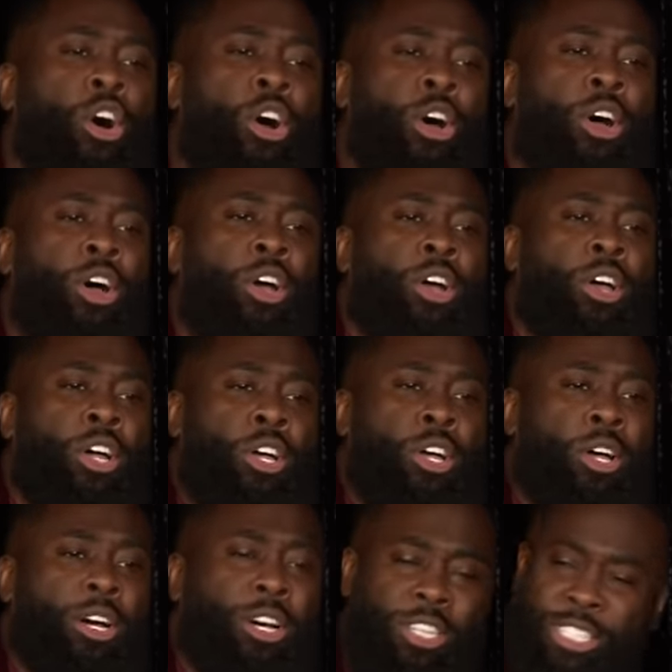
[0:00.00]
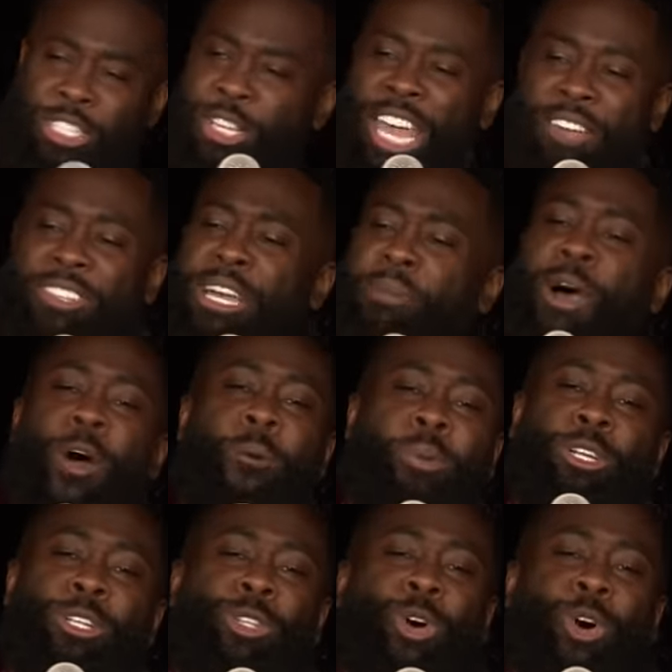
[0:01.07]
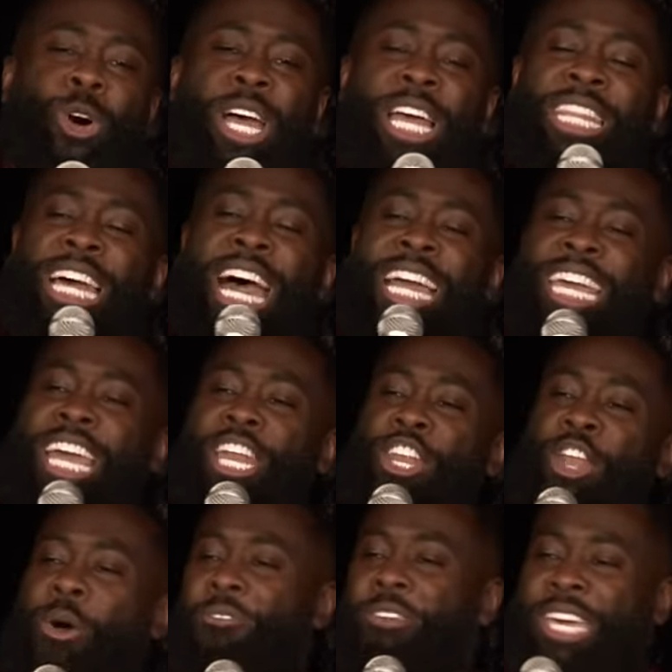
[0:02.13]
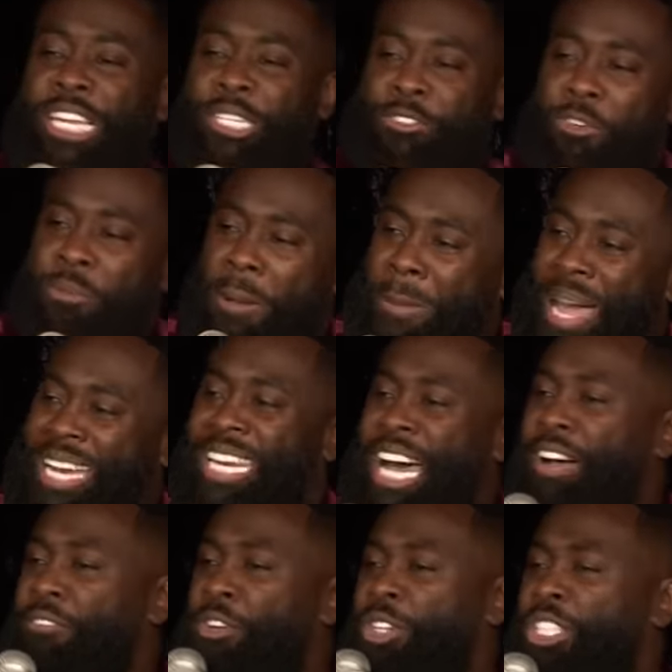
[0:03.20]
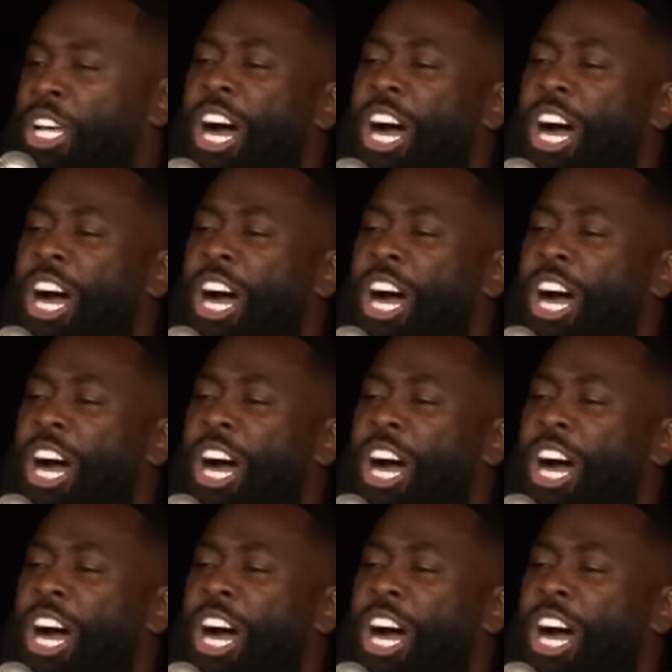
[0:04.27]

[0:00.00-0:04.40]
Because every time I open the door, I get a notification from my bank that I've lost